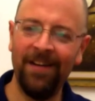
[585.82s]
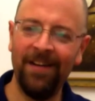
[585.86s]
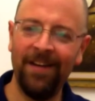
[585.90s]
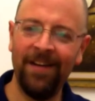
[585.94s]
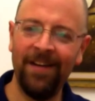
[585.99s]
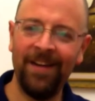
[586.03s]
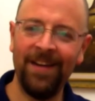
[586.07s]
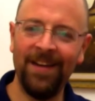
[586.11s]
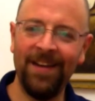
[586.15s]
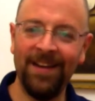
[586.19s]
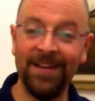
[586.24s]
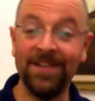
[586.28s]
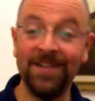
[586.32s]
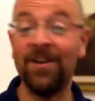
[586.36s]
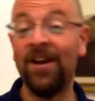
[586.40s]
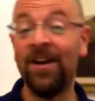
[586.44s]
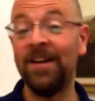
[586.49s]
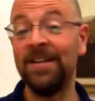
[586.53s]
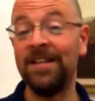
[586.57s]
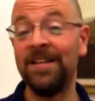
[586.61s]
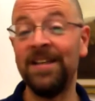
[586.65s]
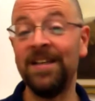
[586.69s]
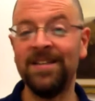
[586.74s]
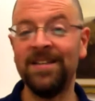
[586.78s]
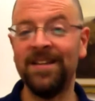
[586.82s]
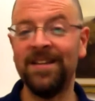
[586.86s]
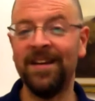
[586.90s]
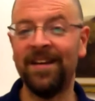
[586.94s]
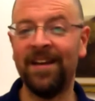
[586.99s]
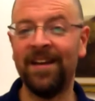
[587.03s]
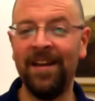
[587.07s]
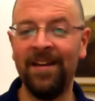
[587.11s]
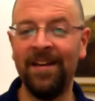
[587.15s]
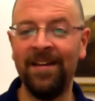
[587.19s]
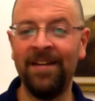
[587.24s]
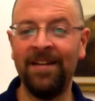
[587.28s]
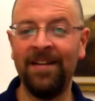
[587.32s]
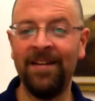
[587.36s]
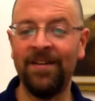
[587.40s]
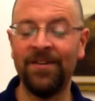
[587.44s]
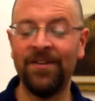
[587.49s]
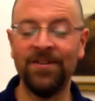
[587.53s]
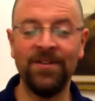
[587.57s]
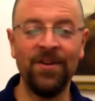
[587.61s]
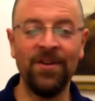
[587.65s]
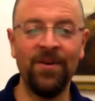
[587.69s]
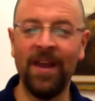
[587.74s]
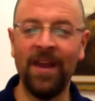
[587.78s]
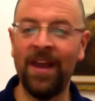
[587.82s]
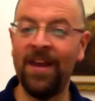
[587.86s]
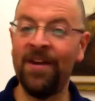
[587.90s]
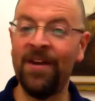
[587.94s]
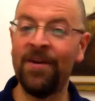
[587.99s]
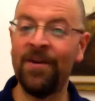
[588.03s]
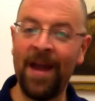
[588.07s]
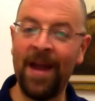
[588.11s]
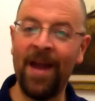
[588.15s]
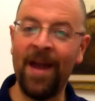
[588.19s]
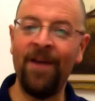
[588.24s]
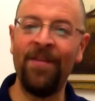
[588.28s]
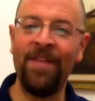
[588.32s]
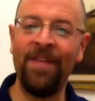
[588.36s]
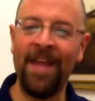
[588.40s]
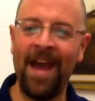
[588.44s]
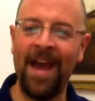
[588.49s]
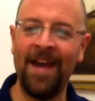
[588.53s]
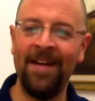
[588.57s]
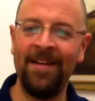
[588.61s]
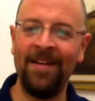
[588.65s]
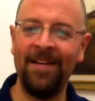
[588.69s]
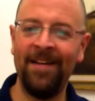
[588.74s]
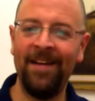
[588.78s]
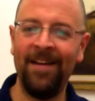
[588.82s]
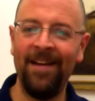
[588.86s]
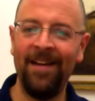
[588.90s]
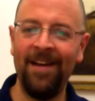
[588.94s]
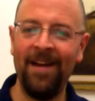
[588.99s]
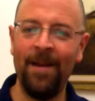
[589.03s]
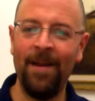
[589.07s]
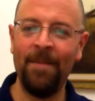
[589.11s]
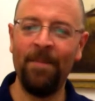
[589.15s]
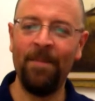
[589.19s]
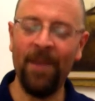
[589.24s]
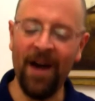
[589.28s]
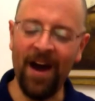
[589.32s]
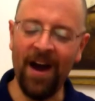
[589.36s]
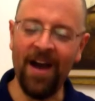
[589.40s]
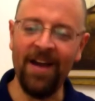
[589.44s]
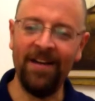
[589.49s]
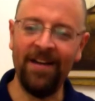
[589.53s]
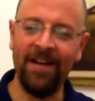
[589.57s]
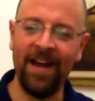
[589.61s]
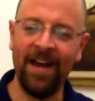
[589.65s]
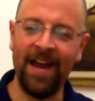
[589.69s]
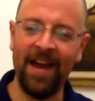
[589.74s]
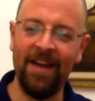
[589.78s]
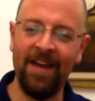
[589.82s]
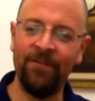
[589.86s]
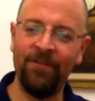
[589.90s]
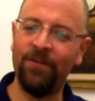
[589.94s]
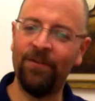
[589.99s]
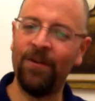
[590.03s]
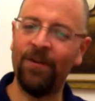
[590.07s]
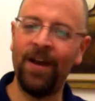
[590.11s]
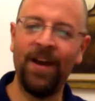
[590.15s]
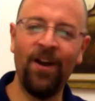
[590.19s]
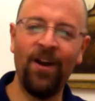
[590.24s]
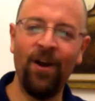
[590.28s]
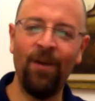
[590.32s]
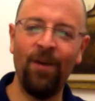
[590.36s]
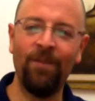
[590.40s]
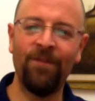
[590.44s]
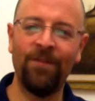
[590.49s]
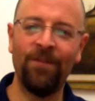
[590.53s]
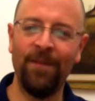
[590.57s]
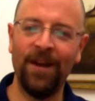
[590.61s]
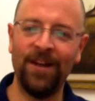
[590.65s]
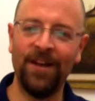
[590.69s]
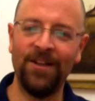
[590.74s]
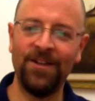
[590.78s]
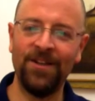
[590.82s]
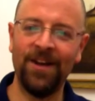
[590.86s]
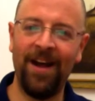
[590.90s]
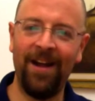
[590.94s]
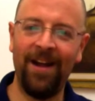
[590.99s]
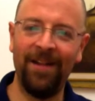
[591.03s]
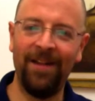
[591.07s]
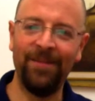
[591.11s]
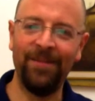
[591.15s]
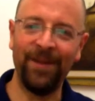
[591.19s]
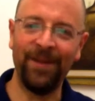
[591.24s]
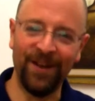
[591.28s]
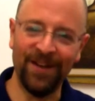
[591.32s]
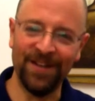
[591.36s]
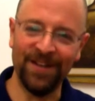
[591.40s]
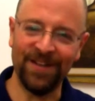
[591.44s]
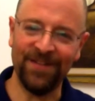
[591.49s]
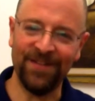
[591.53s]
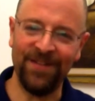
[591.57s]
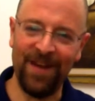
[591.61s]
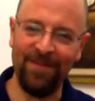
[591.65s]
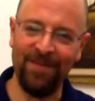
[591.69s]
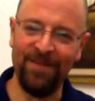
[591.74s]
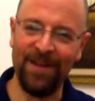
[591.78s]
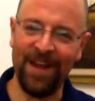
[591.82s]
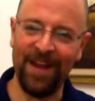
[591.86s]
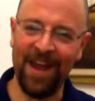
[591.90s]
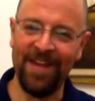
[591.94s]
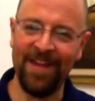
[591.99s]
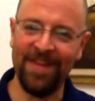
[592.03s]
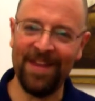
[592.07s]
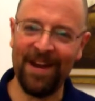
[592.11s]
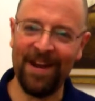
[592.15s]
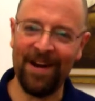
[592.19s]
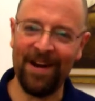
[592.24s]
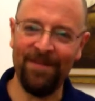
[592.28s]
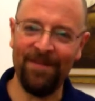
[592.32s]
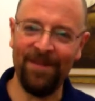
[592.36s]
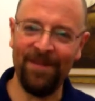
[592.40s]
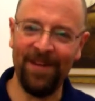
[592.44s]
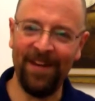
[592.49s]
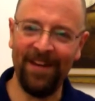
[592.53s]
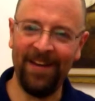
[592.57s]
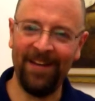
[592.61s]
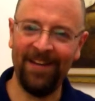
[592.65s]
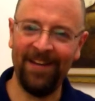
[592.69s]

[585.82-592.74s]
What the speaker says: He is autistic, and there's no getting around that. But I have great hope for my child because of ABA therapy.